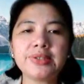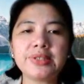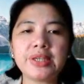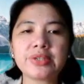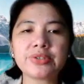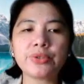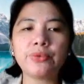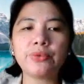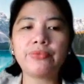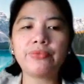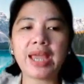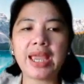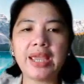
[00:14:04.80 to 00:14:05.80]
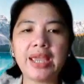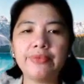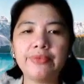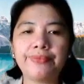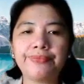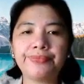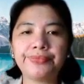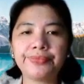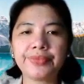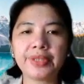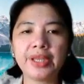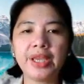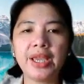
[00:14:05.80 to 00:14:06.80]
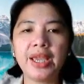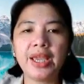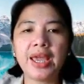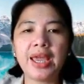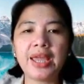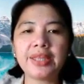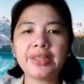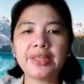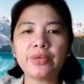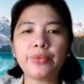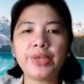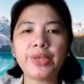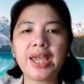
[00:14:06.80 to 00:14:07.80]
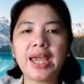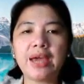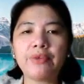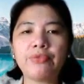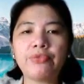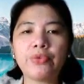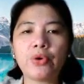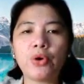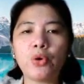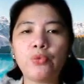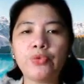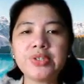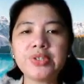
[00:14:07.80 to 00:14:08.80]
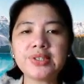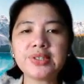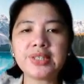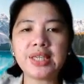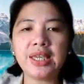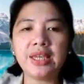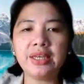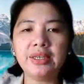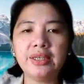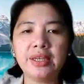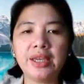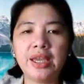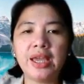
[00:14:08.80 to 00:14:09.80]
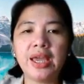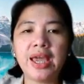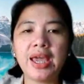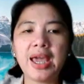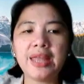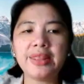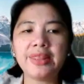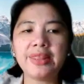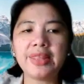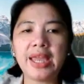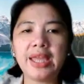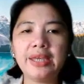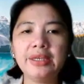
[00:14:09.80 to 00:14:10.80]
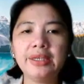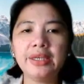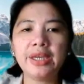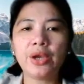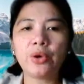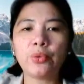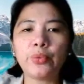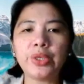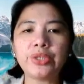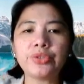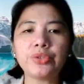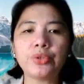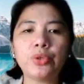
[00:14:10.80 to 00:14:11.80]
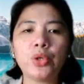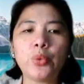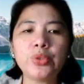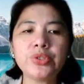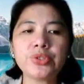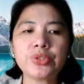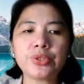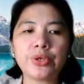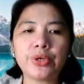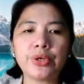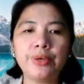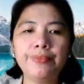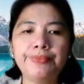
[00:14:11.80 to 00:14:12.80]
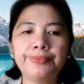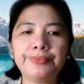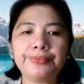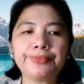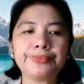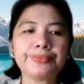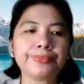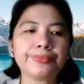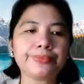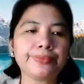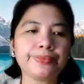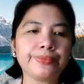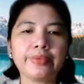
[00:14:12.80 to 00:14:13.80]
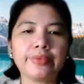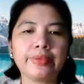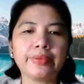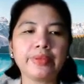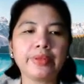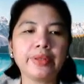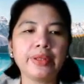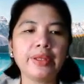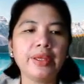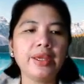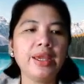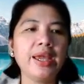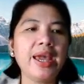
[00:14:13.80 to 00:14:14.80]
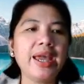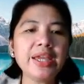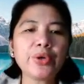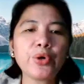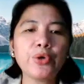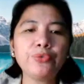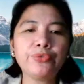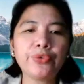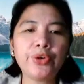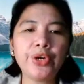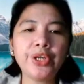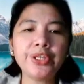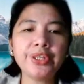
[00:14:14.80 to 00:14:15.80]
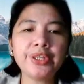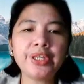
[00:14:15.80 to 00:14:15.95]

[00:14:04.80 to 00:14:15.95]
625. And then we have 4 over 16. And then we do lowest term. And then finally, convert